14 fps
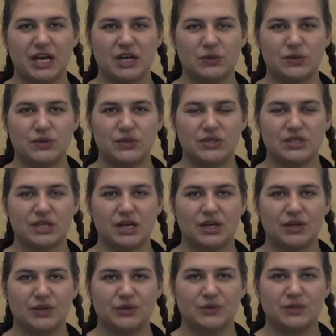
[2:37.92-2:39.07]
I was
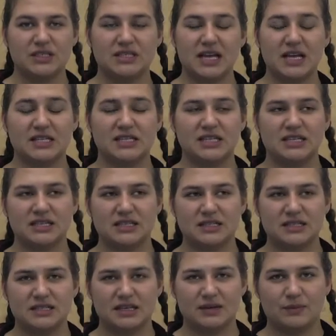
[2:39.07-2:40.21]
um, sanding
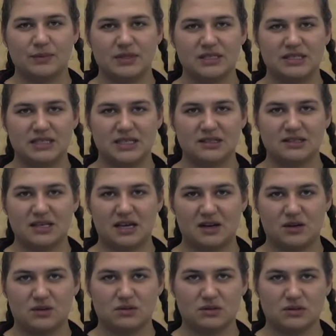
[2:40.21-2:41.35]
some steel
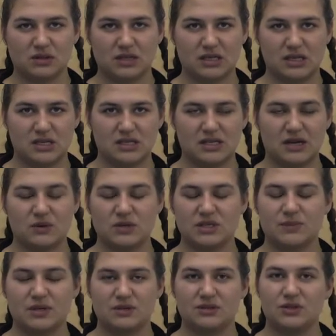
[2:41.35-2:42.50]
down because I was
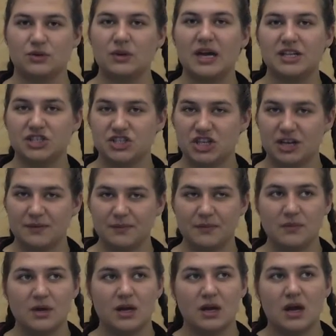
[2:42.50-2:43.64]
about to etch them.
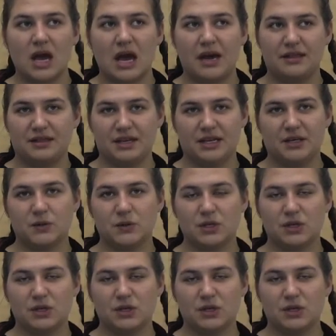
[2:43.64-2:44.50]
And then I was